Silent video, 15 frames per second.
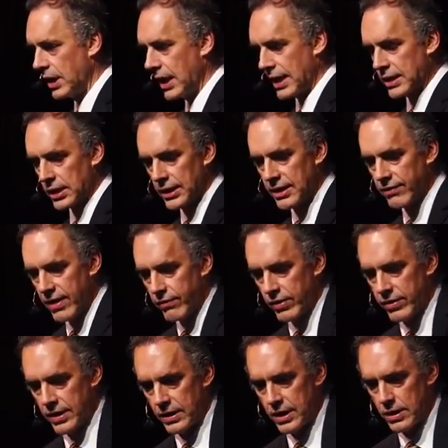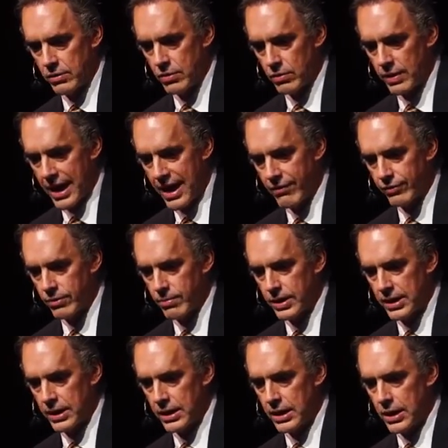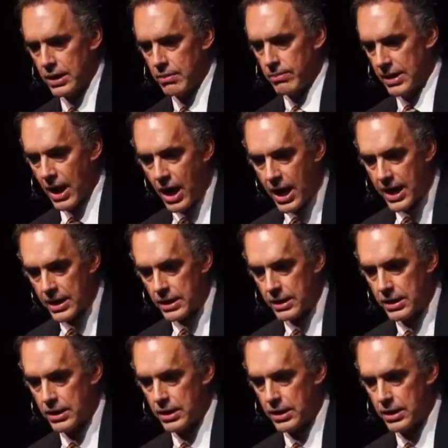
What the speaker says: and to leave everything that you don't have to be behind.